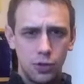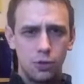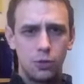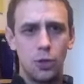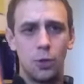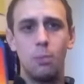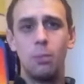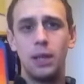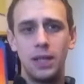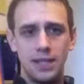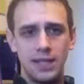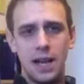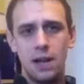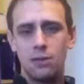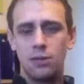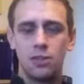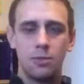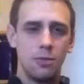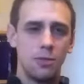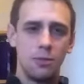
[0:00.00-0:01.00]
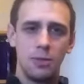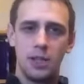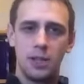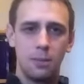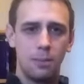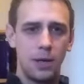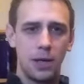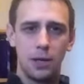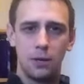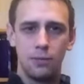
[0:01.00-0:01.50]
tumbling down. Some of them you
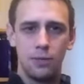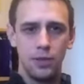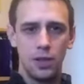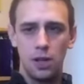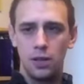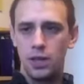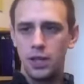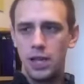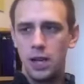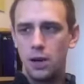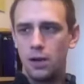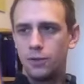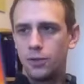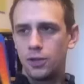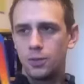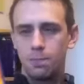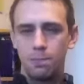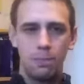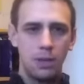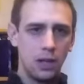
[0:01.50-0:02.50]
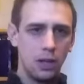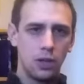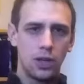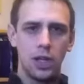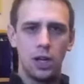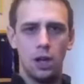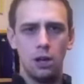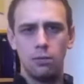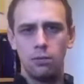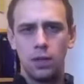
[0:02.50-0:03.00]
can pick up for nothing now. I've just been
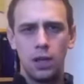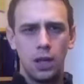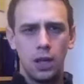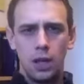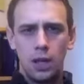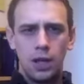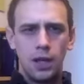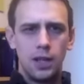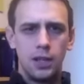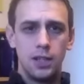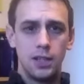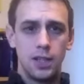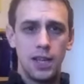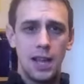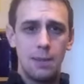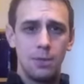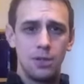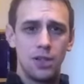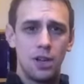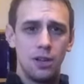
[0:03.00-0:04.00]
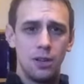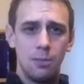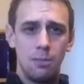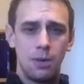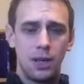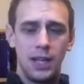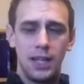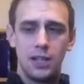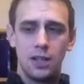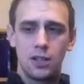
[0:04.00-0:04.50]
looking on, there's an Amazon and
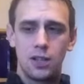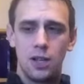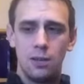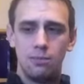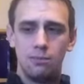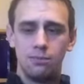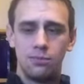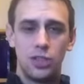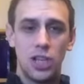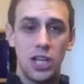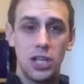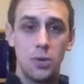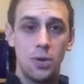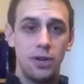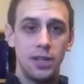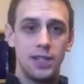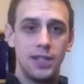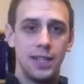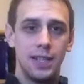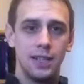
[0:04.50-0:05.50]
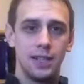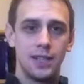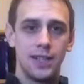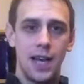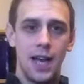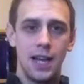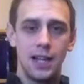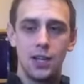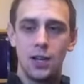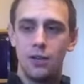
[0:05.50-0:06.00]
Play.com January sale
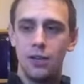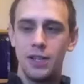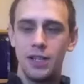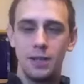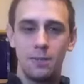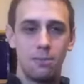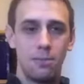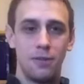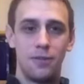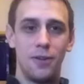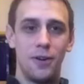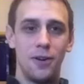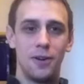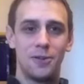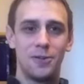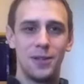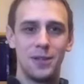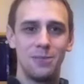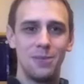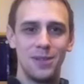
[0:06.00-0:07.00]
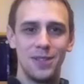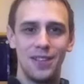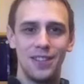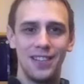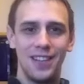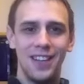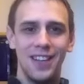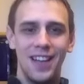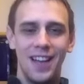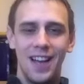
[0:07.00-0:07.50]
starting already before Christmas.
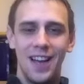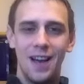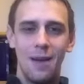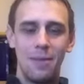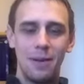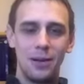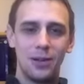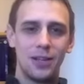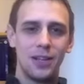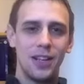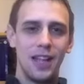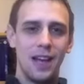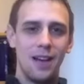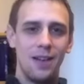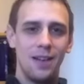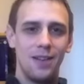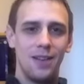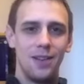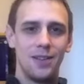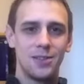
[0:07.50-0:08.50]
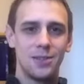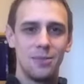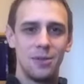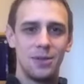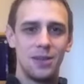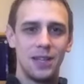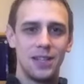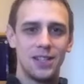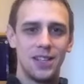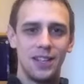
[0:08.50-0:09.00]
I've been looking at some of
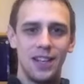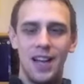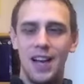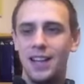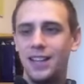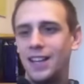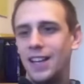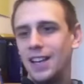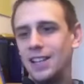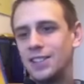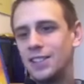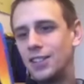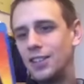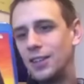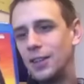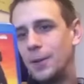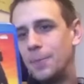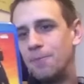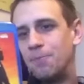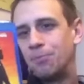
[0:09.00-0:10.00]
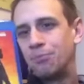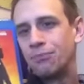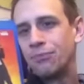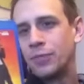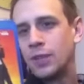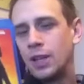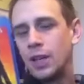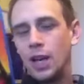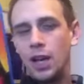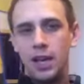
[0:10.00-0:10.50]
the things online there. So
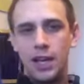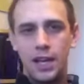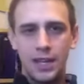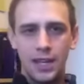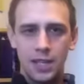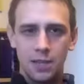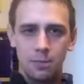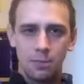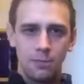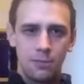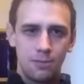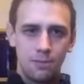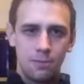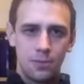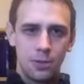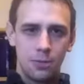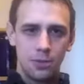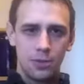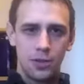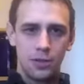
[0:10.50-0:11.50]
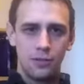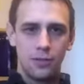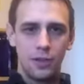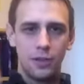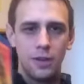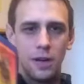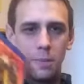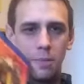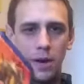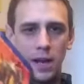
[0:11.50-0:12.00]
you can get some stuff for
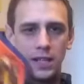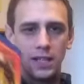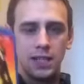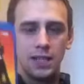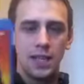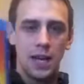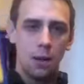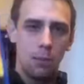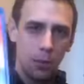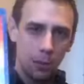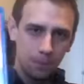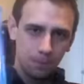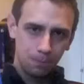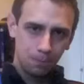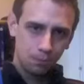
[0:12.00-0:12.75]
great prices now. But